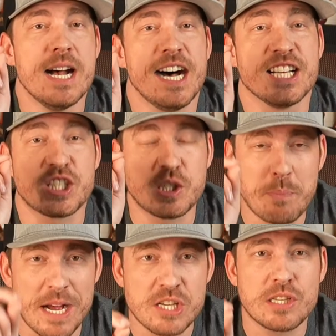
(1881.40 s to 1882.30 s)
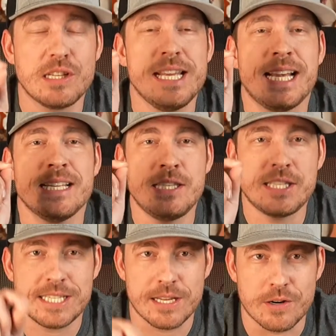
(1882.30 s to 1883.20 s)
especially
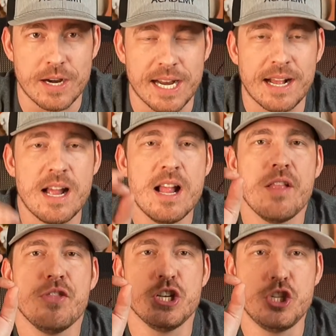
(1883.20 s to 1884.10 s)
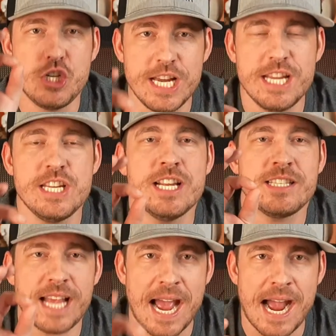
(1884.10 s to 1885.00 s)
considering the
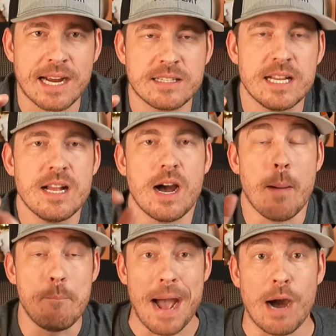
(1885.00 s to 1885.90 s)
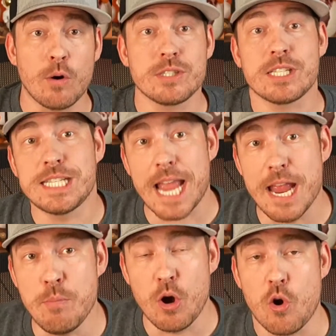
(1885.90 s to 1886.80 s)
Genius Act about
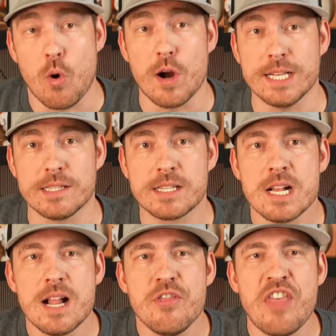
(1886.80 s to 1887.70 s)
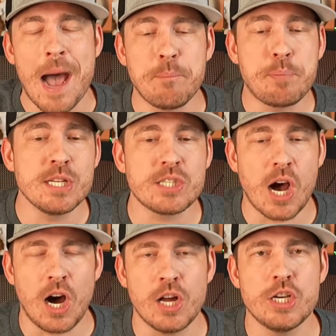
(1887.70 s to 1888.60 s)
stablecoins, that puts
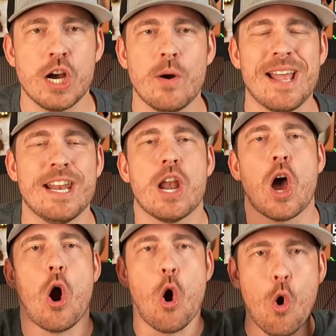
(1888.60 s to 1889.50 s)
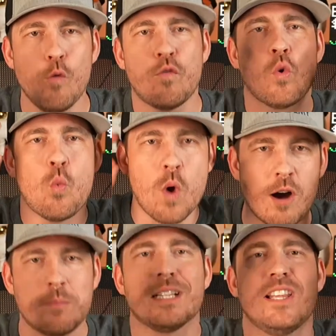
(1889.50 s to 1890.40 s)
Ondo in an
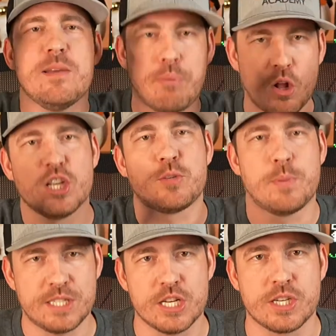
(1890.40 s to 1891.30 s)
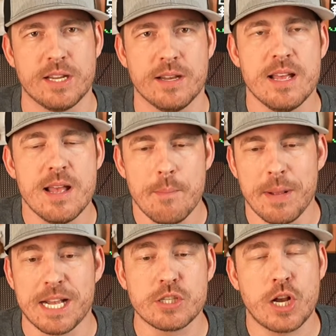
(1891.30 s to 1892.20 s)
overwhelmingly bullish position.
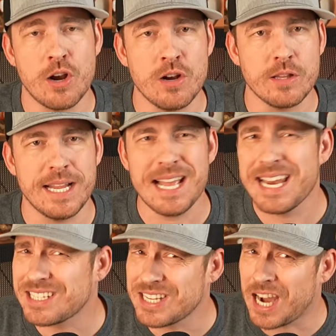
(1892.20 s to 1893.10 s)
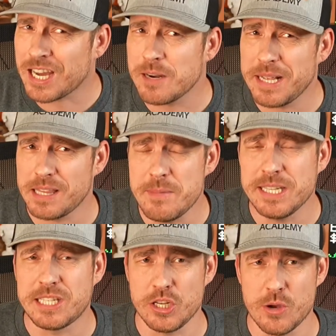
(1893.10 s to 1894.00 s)
Because currently, and it's not going to be
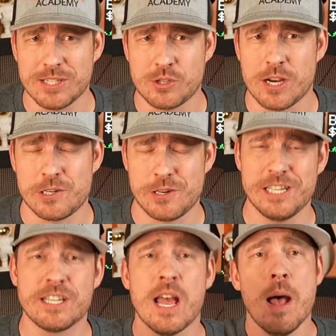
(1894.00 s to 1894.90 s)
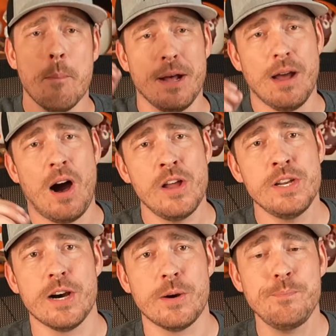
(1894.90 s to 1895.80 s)
limited to US Treasuries, but
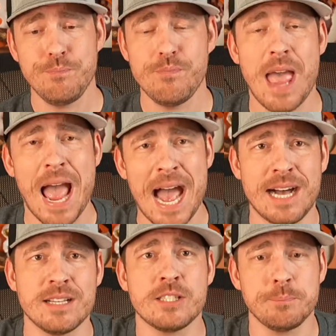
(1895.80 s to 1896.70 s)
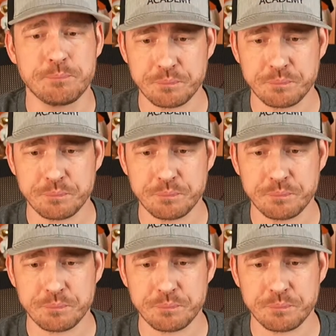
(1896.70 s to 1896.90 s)
Ondo has